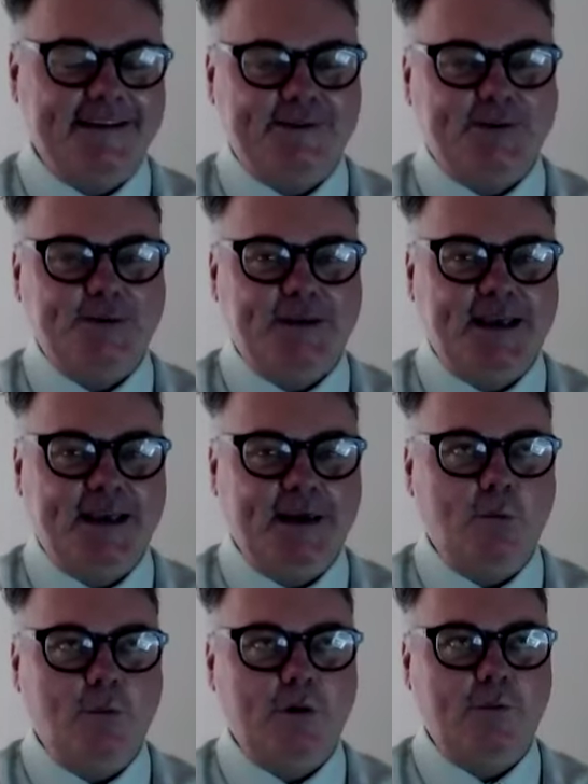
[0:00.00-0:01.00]
do. Yeah.
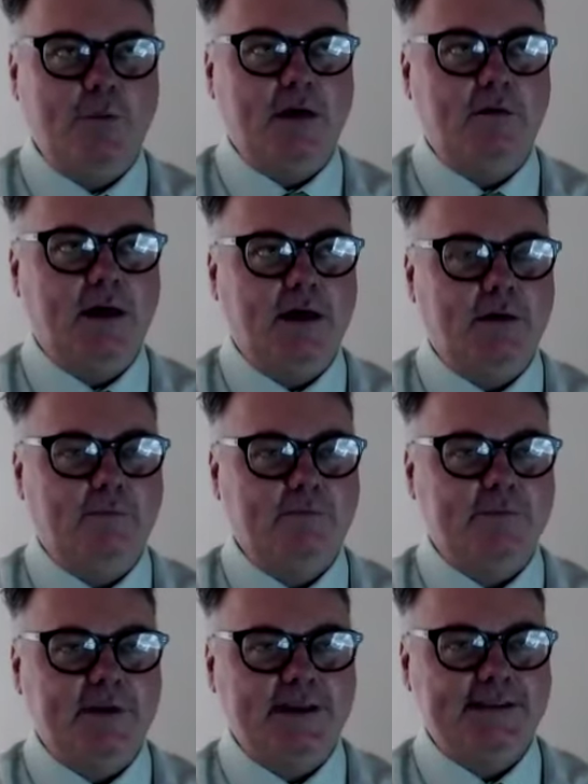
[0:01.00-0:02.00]
And what about,
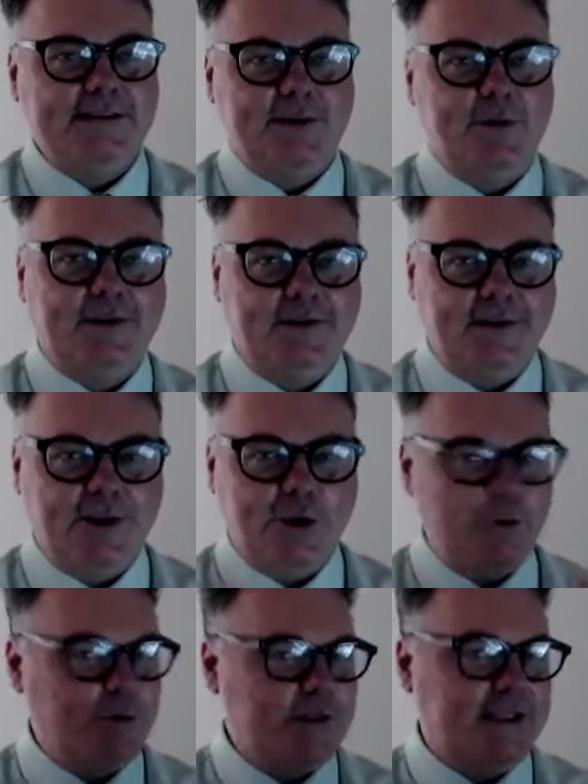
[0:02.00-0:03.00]
is it a bit
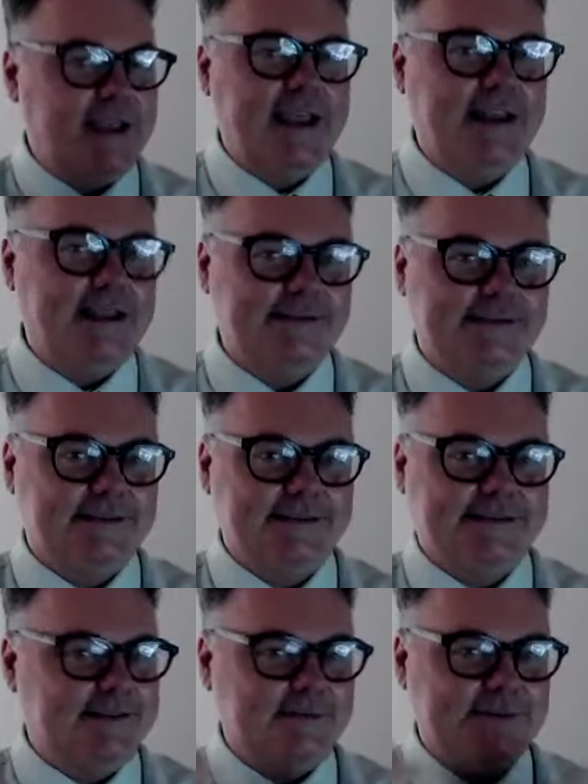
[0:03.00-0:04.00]
you in the 80s?
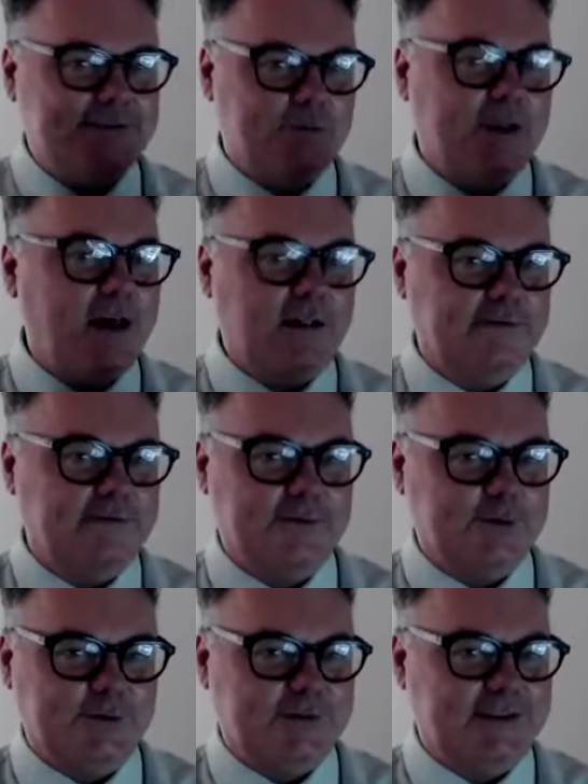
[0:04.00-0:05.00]
Because there were some
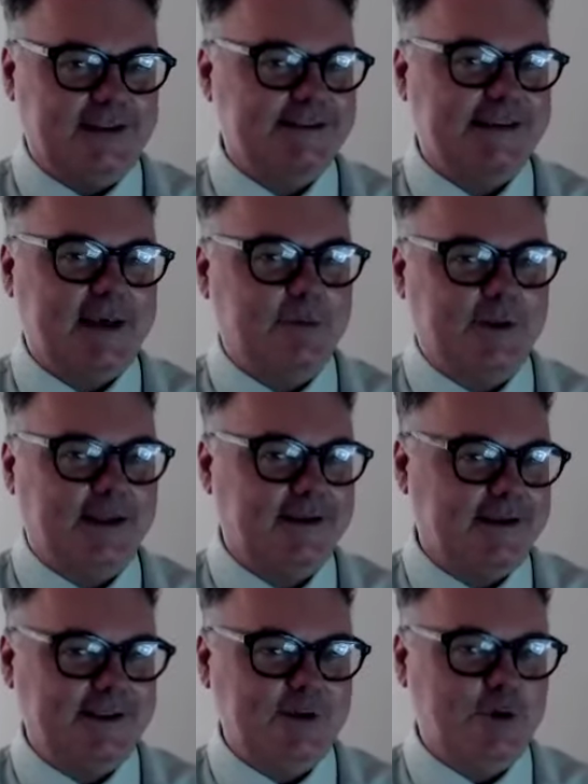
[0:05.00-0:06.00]
colorful things
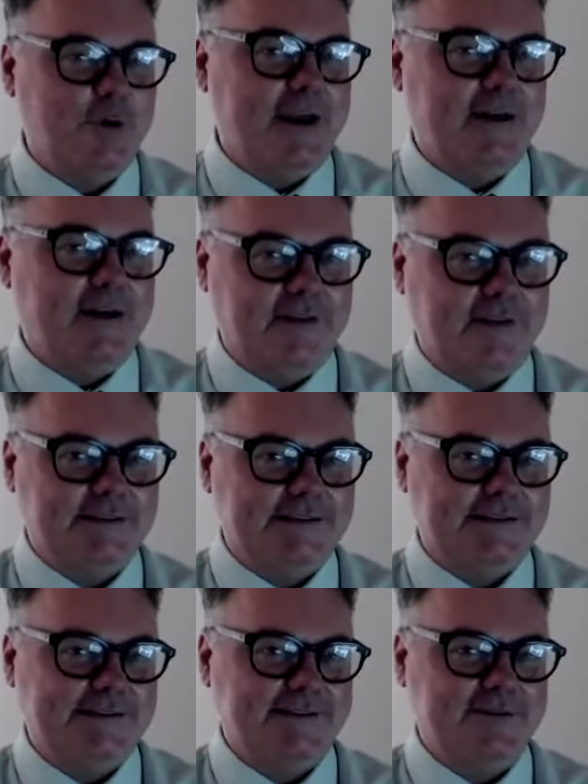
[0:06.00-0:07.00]
happening in your
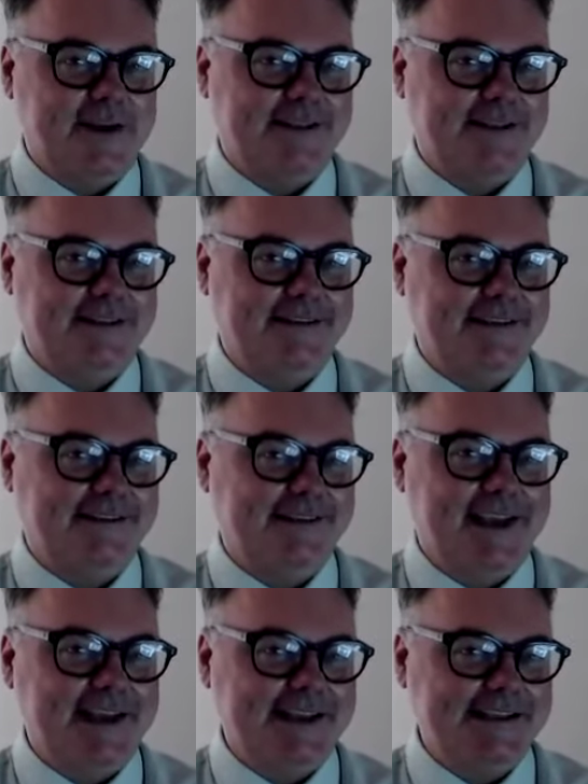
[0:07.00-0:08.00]
outfits around in
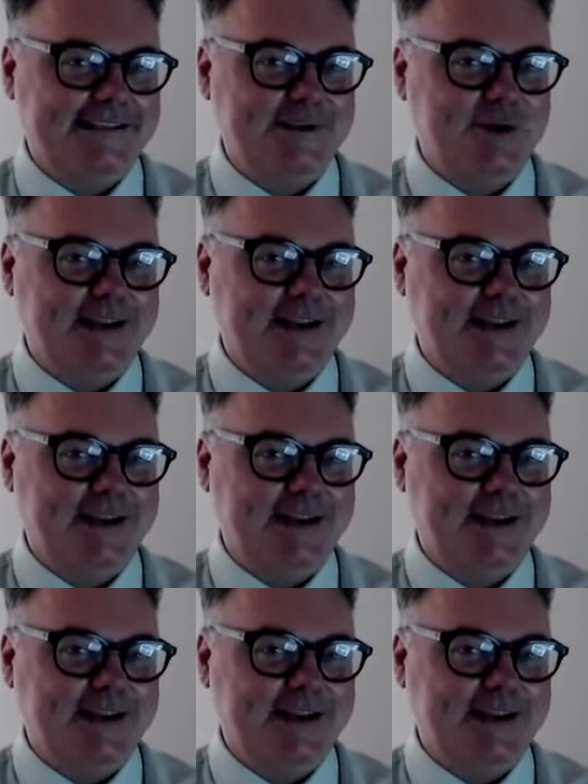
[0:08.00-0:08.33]
the 80s and